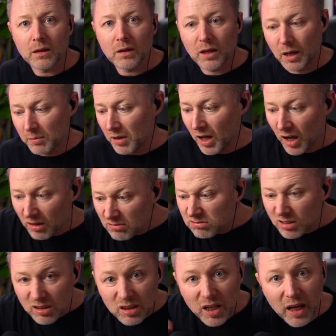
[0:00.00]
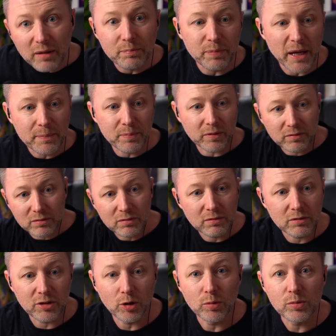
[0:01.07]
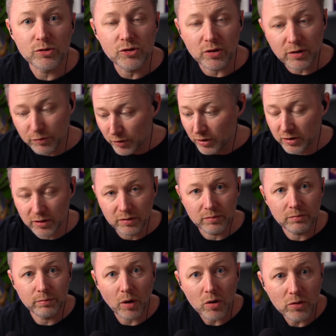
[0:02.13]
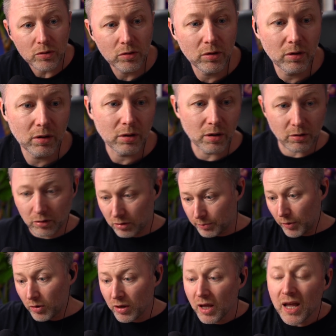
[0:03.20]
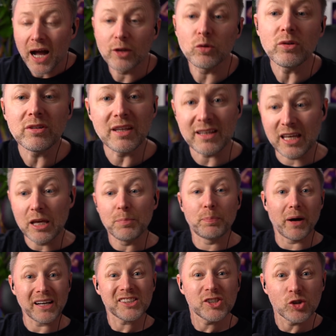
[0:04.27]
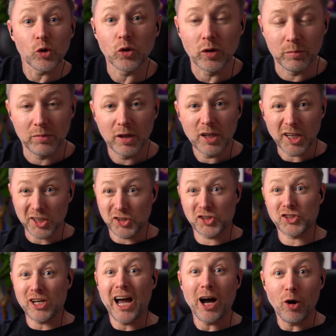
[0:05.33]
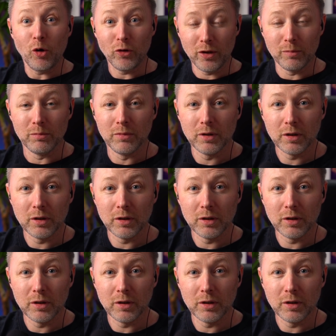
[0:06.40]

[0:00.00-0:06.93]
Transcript: I'm like, fucking getting paper towels at the fucking bog. I don't think he pissed on them and shat on them.